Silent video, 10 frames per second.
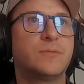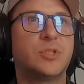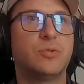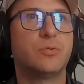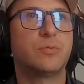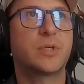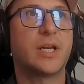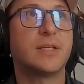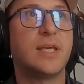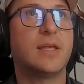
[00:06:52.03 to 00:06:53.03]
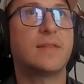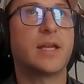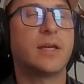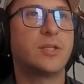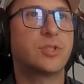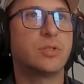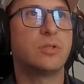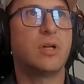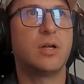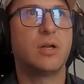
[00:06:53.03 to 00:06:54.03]
to kind of take that
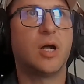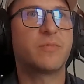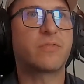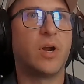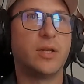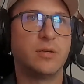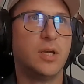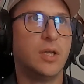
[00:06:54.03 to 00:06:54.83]
initial upfront,